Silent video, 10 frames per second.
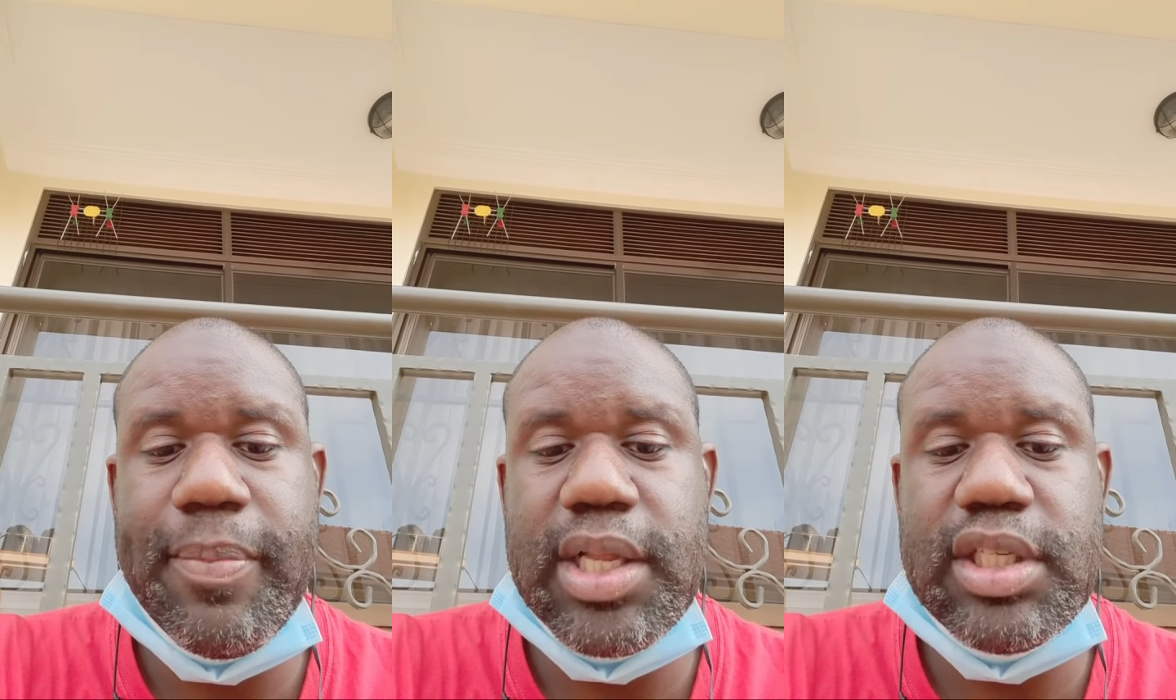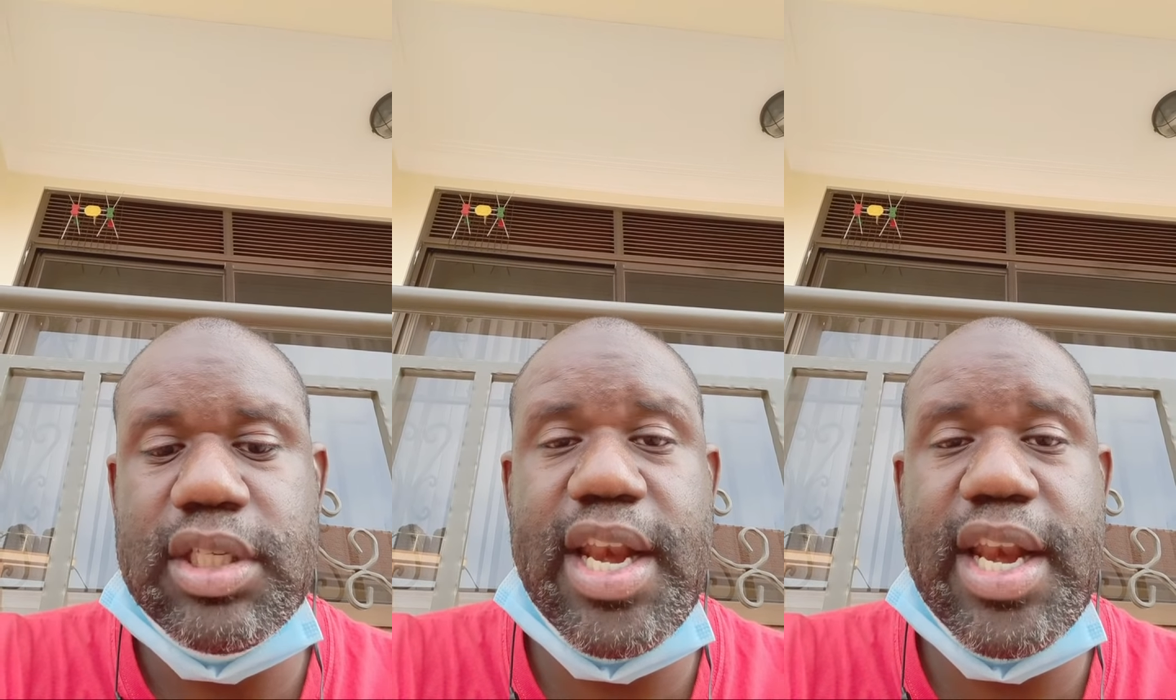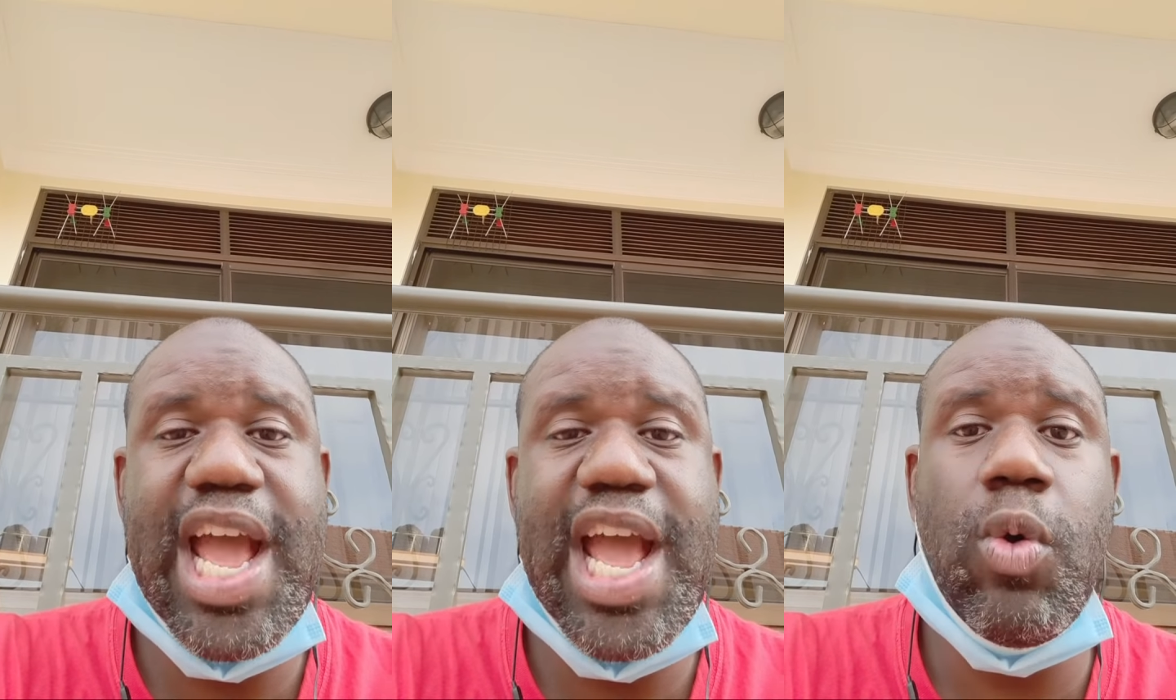Janet,
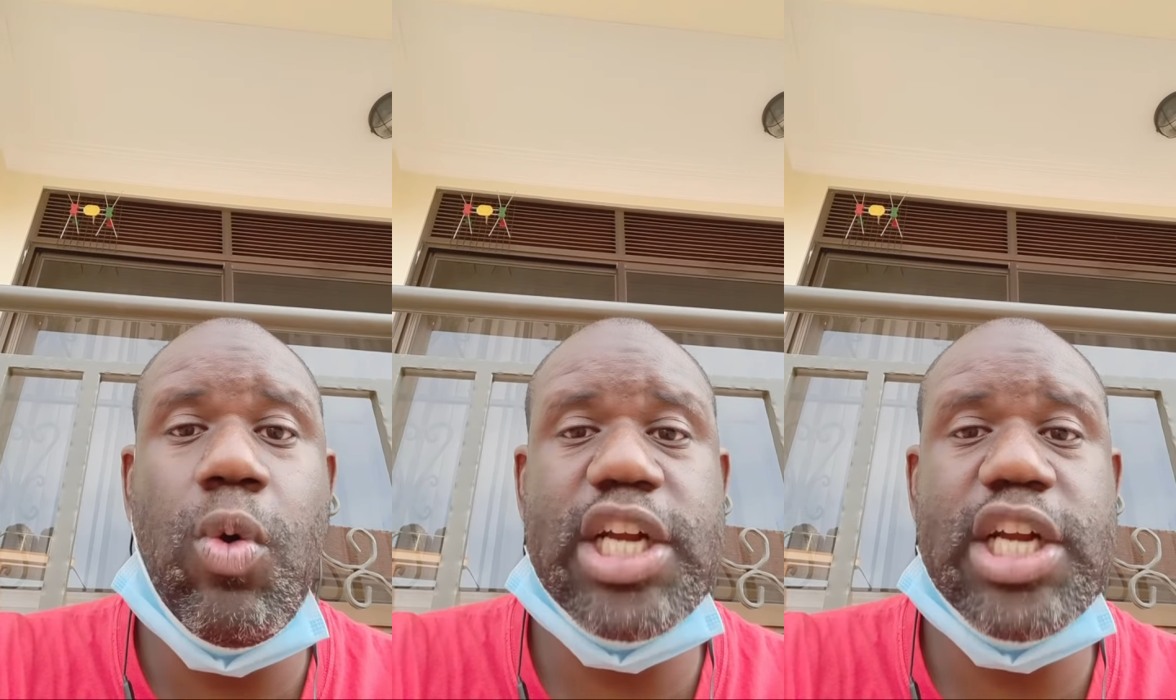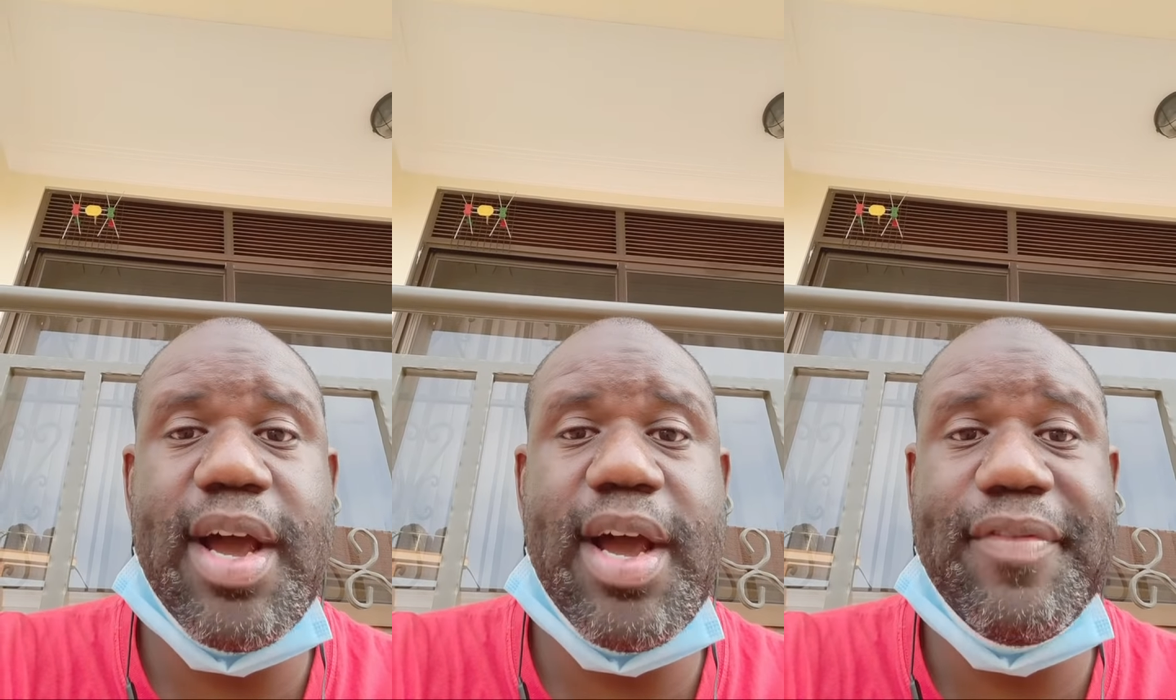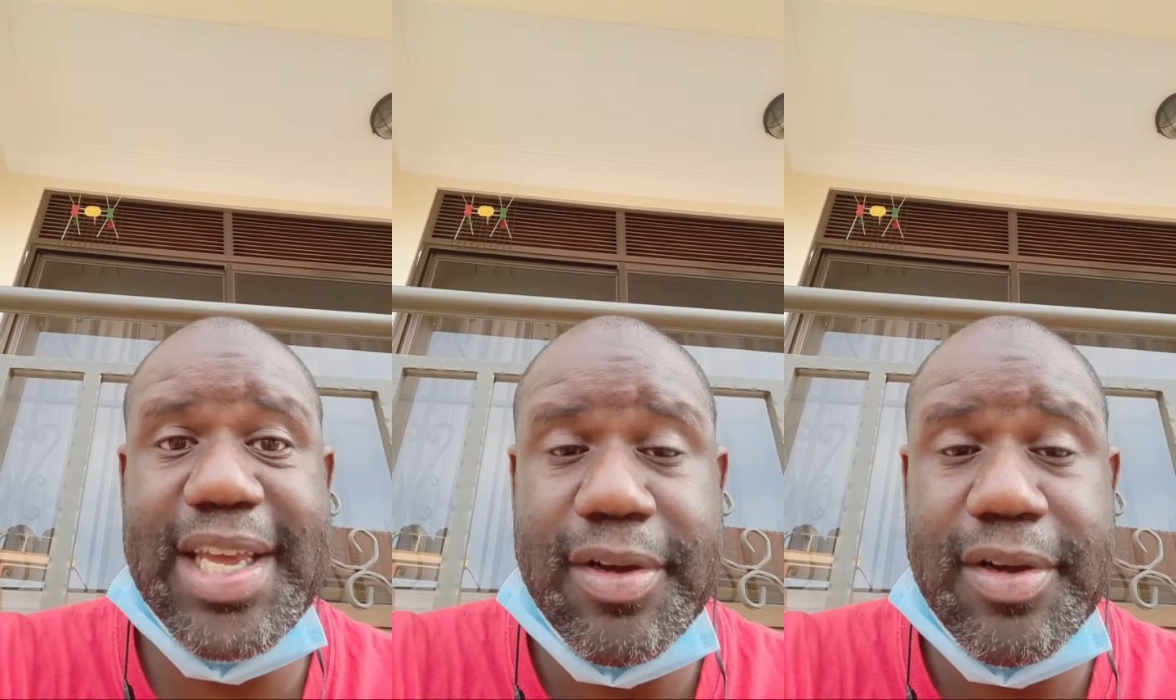have you watched my
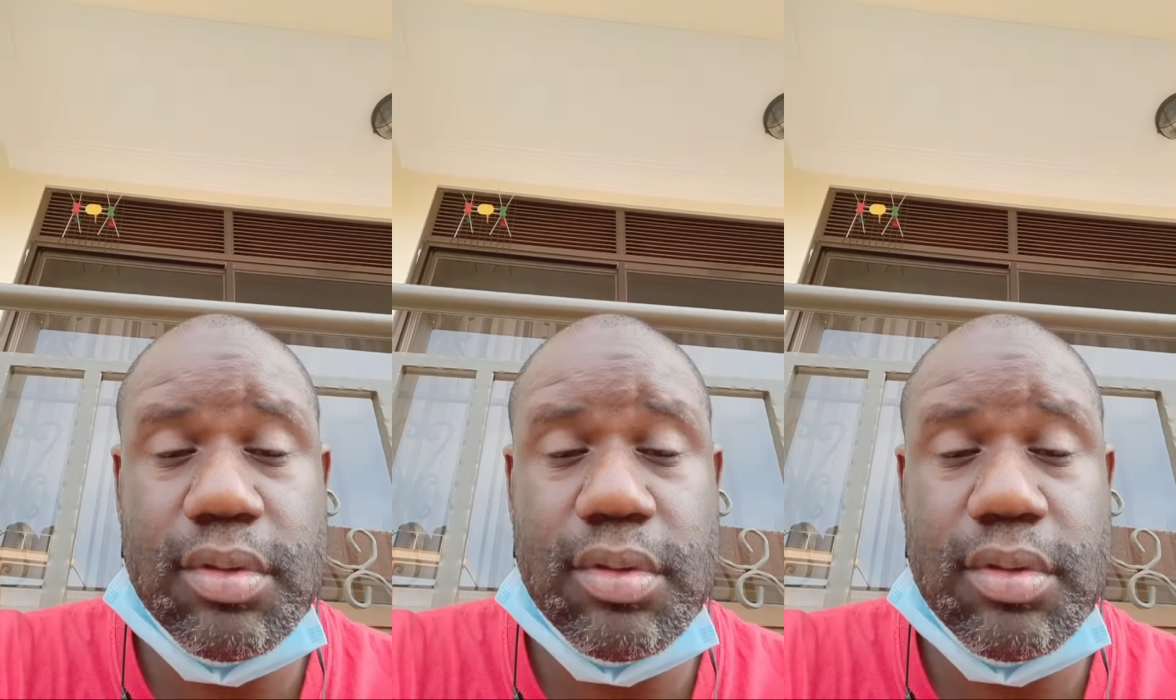video?